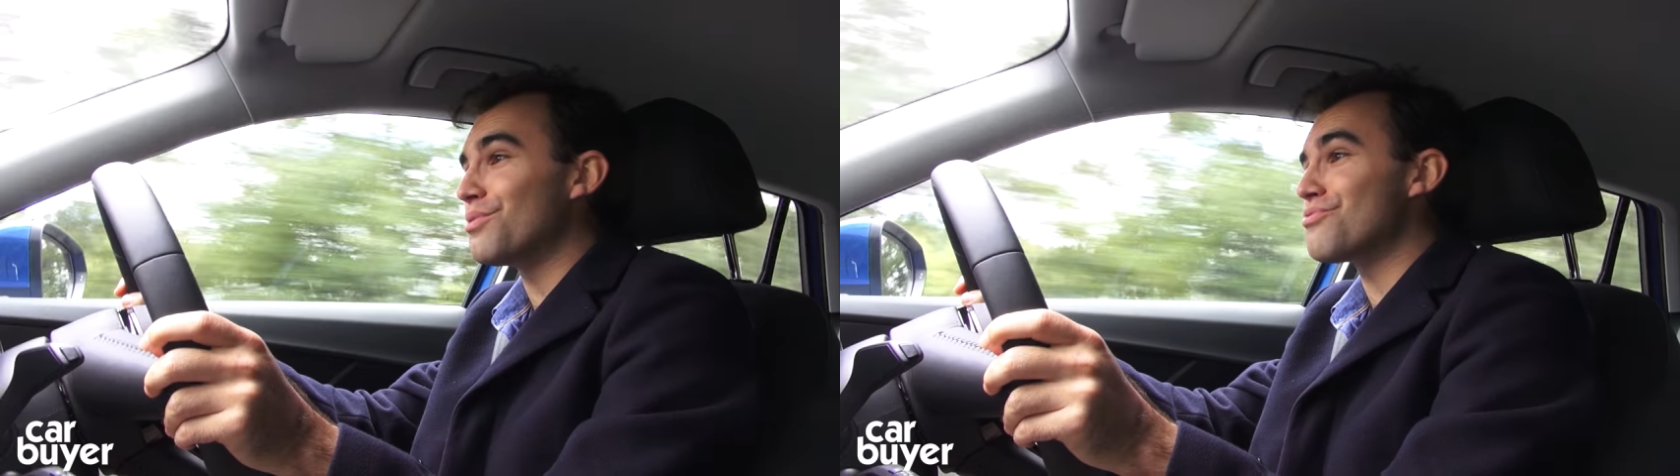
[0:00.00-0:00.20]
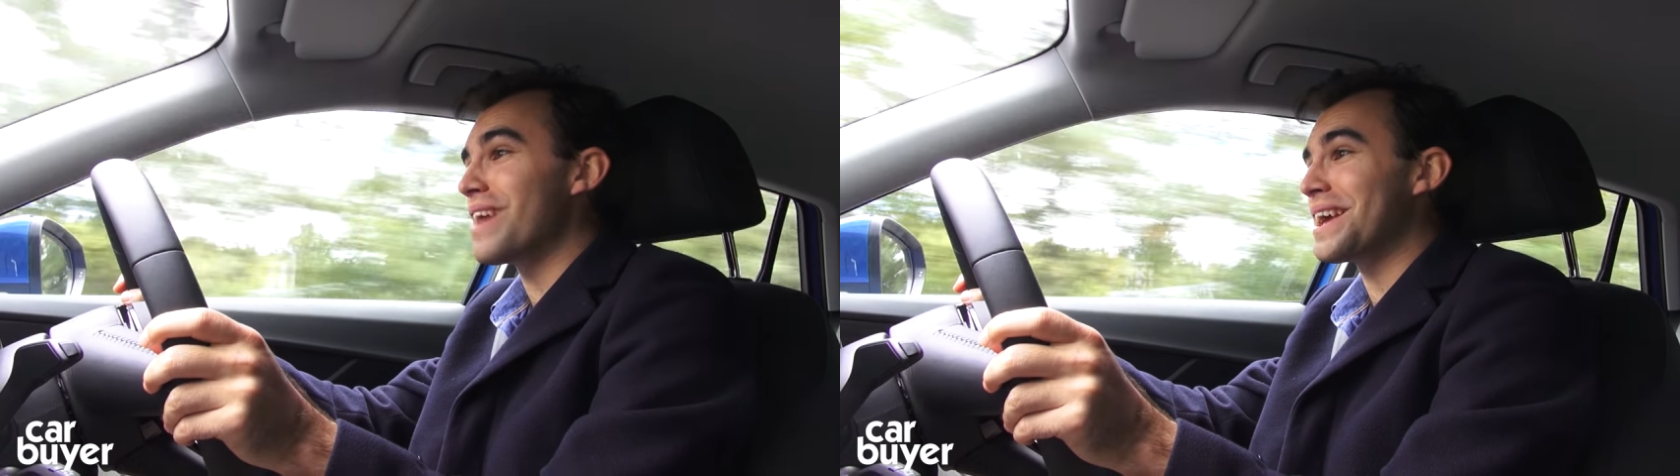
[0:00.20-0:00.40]

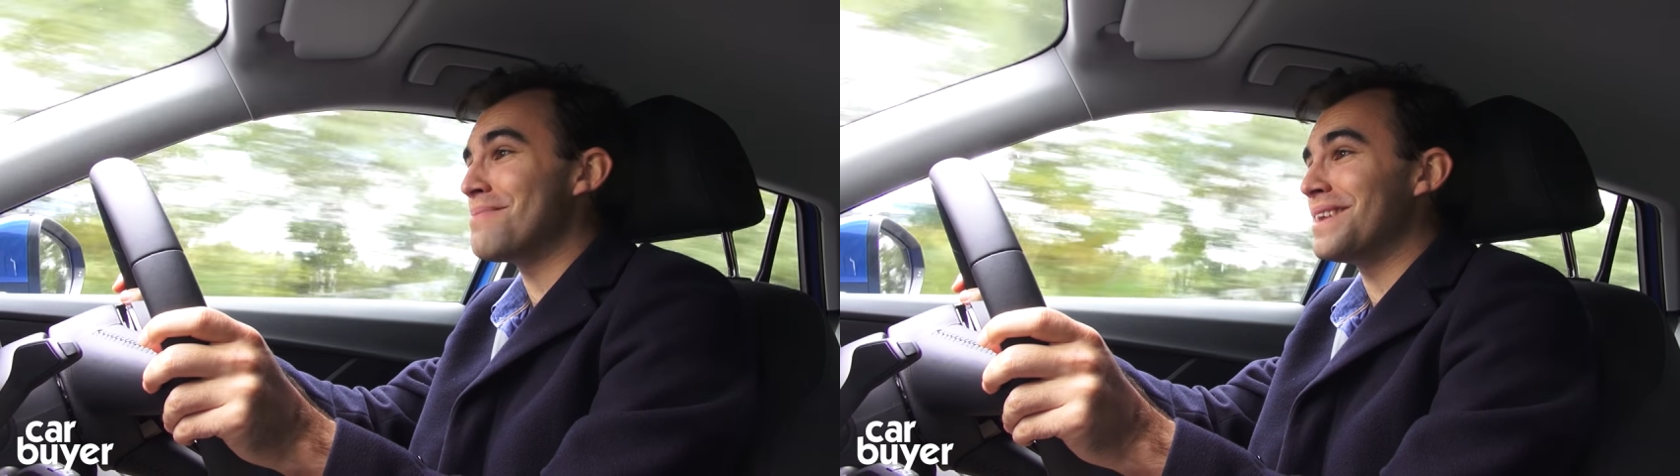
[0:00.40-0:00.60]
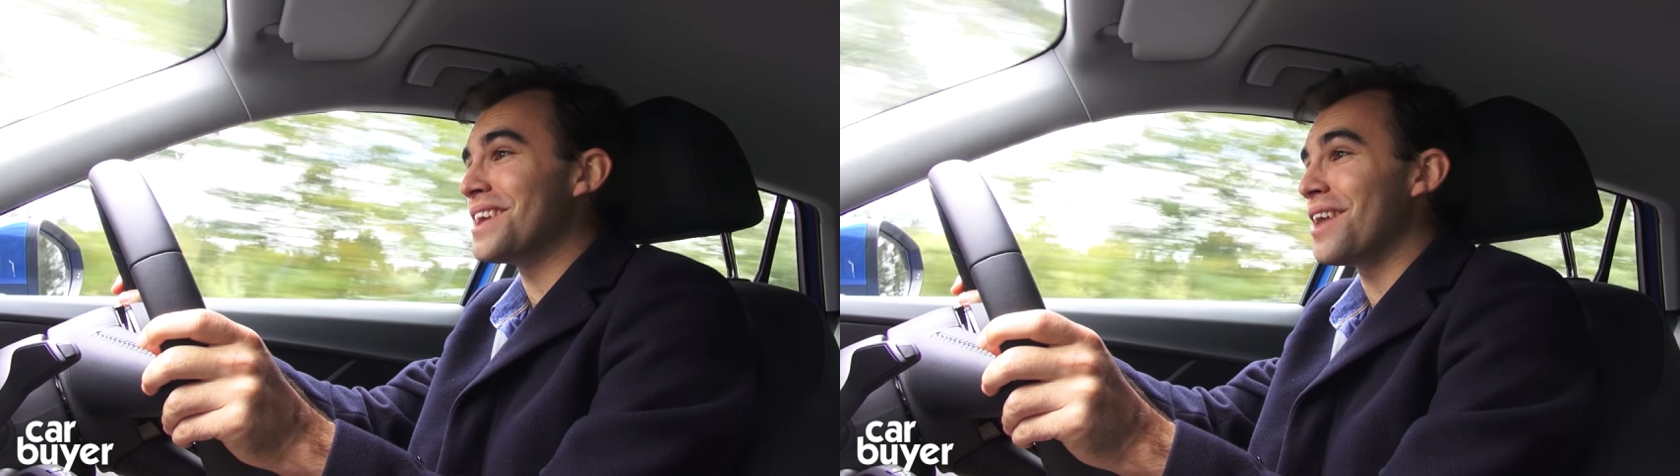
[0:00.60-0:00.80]
would
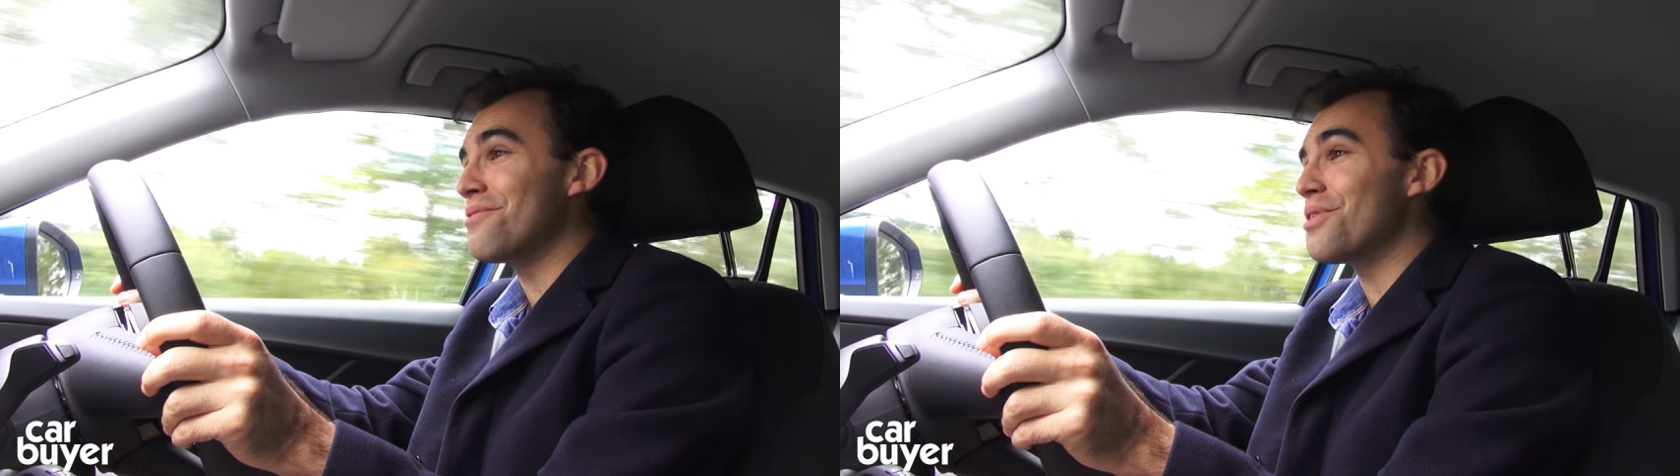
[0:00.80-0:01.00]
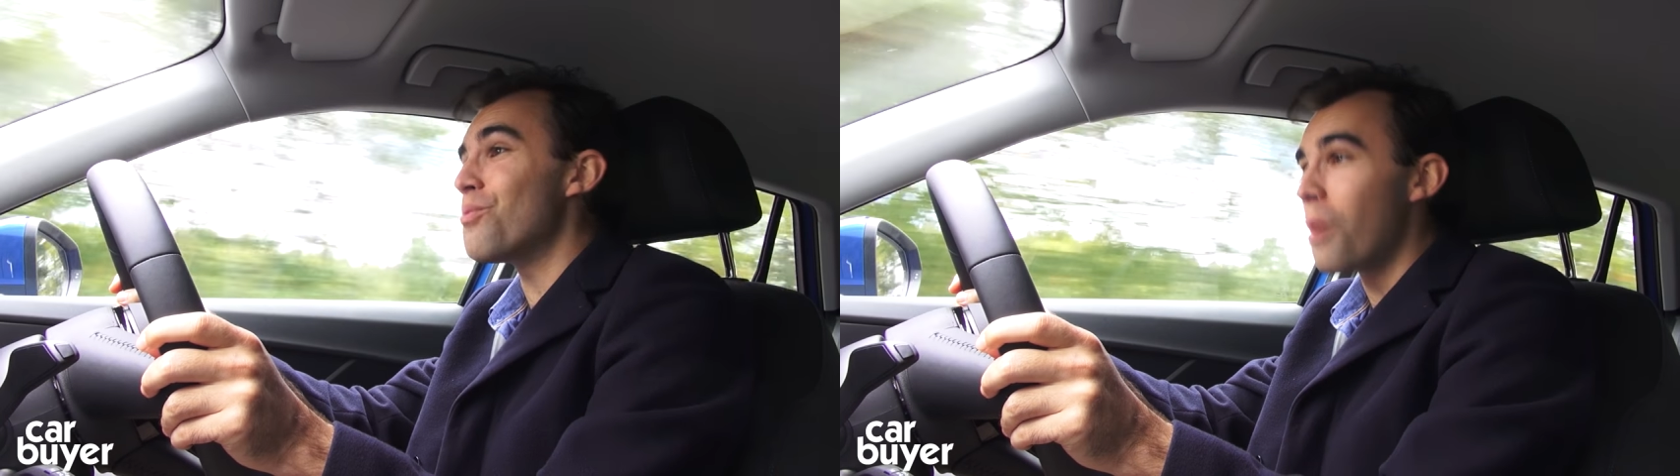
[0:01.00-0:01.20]
recommend going
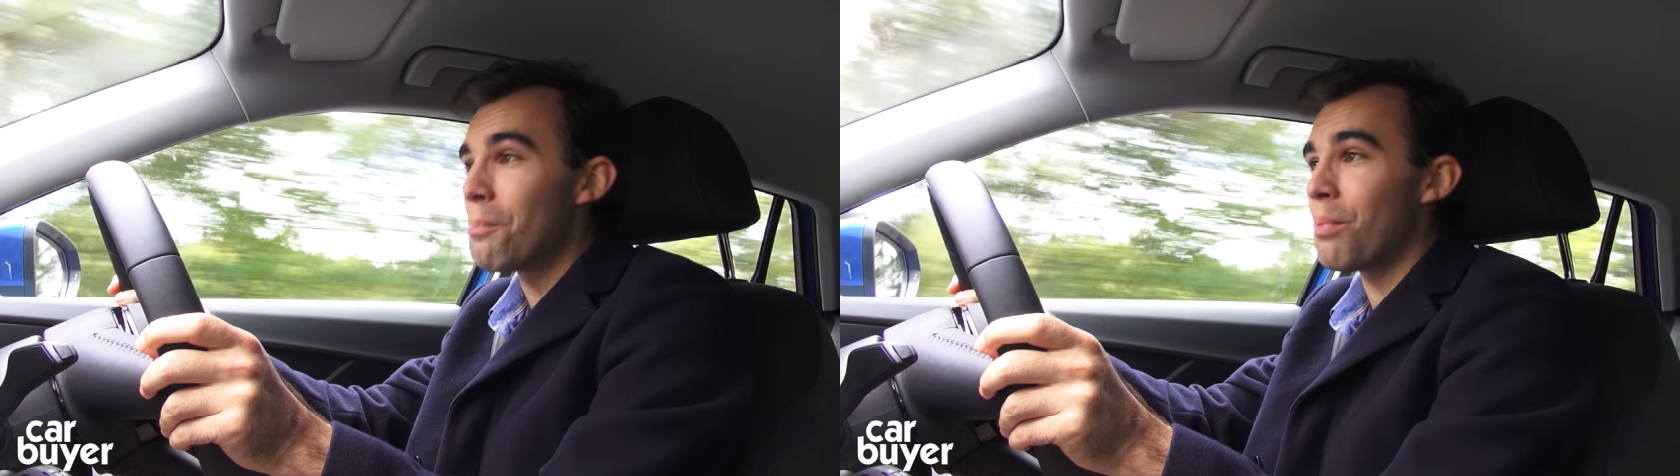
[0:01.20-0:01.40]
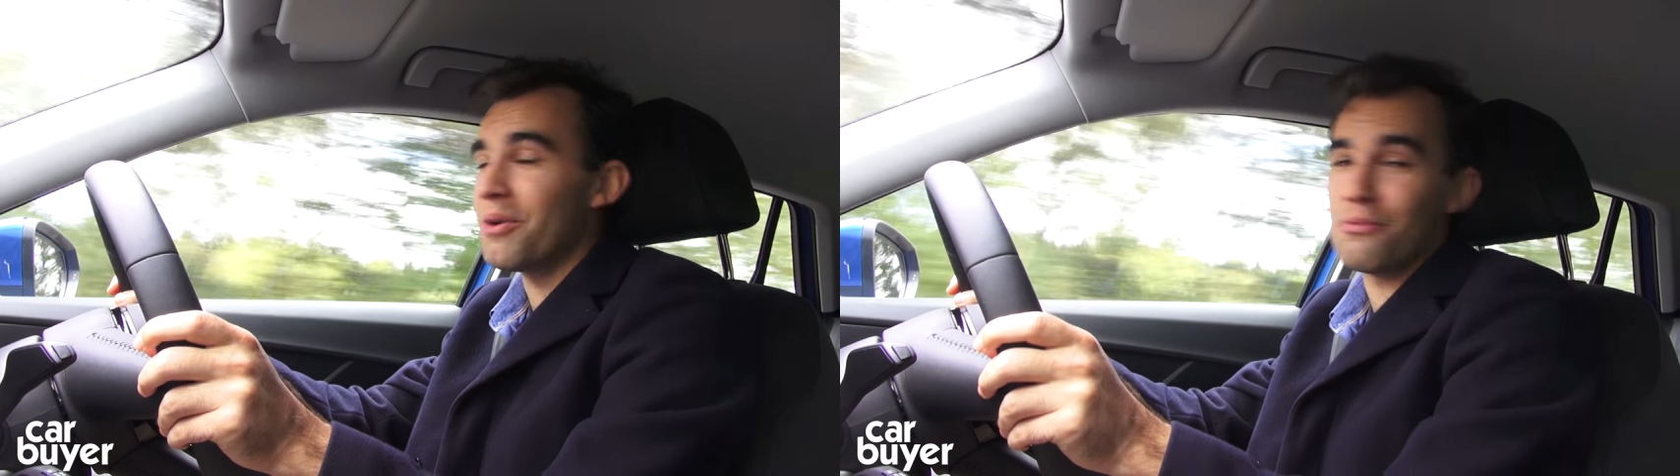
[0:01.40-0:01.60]
for the
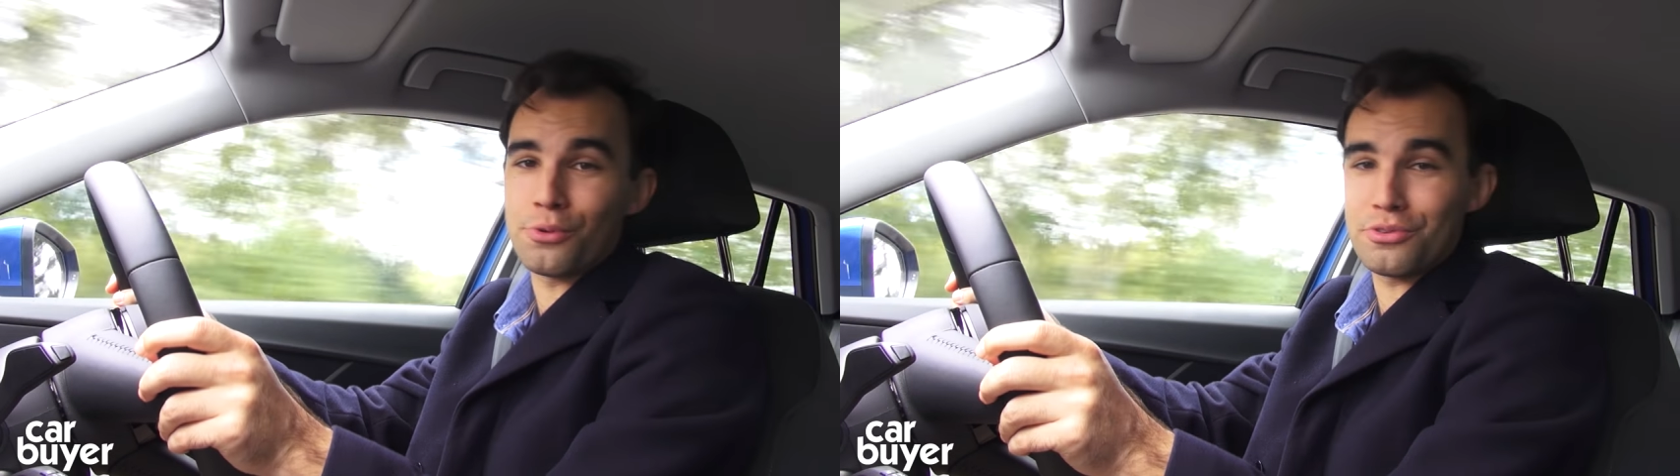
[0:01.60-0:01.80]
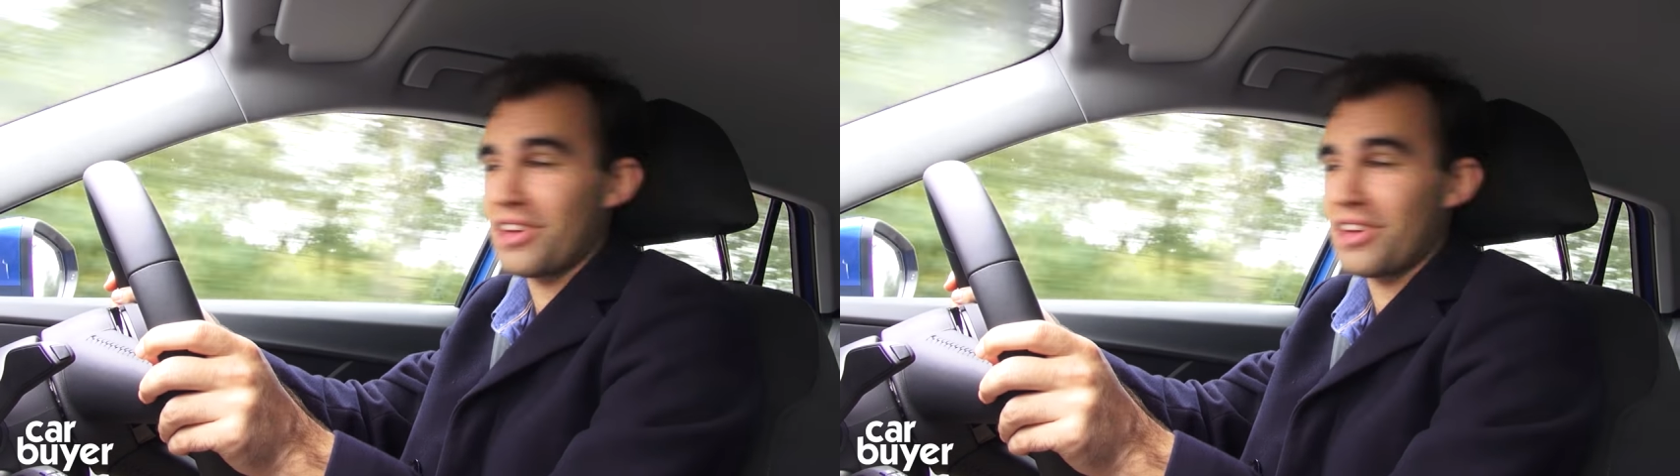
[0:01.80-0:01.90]
1.4